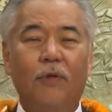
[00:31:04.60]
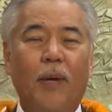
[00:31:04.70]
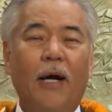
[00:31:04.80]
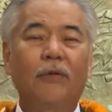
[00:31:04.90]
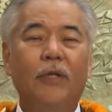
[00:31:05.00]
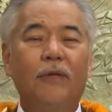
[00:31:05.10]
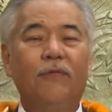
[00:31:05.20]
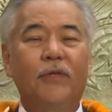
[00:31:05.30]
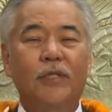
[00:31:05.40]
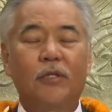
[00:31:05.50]
the rebound
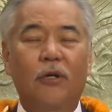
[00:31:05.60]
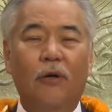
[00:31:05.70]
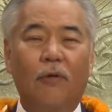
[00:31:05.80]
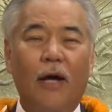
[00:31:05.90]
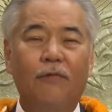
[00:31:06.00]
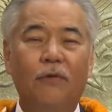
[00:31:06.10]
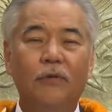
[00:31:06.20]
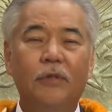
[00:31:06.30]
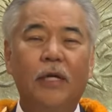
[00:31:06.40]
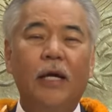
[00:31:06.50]
in visitor
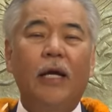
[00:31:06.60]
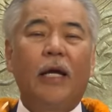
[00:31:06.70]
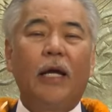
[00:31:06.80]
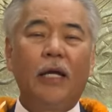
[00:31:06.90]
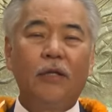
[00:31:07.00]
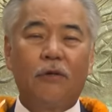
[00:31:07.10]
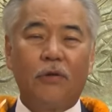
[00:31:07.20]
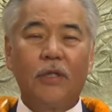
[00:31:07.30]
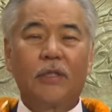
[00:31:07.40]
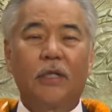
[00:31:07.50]
arrivals,
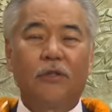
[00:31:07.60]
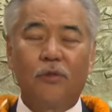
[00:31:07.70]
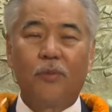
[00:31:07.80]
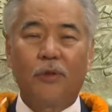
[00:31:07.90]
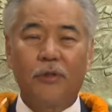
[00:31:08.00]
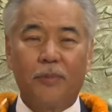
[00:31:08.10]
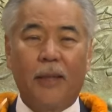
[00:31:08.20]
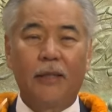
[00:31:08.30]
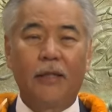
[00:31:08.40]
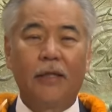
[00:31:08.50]
increased consumer
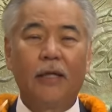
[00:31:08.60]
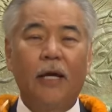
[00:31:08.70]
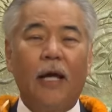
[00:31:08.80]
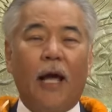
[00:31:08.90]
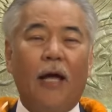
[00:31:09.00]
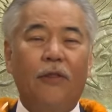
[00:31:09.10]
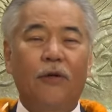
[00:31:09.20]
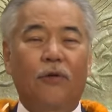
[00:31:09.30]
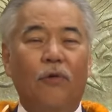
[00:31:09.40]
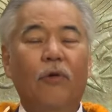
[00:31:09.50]
spending,
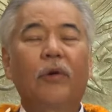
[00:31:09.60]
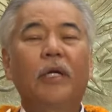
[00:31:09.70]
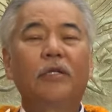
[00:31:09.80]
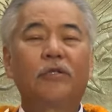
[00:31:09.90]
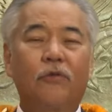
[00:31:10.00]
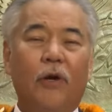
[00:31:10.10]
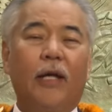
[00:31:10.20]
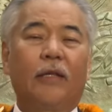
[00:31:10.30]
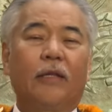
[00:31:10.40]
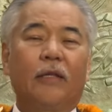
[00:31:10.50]
and the growing
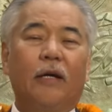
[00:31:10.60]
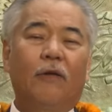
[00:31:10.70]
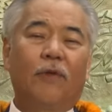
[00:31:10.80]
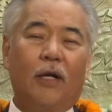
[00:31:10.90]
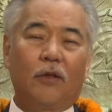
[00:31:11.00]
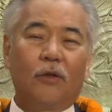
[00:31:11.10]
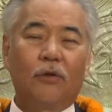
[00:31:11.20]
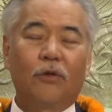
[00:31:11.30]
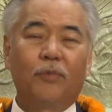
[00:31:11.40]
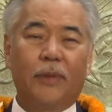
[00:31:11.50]
strength of our
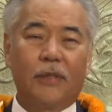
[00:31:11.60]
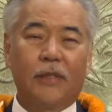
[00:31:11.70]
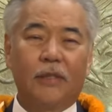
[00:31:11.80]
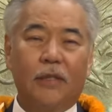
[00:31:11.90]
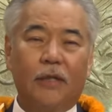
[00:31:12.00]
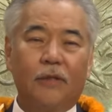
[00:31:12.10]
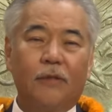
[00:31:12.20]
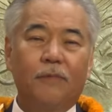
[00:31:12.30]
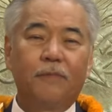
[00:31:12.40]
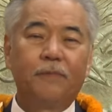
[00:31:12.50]
local
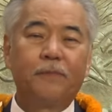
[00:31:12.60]
businesses.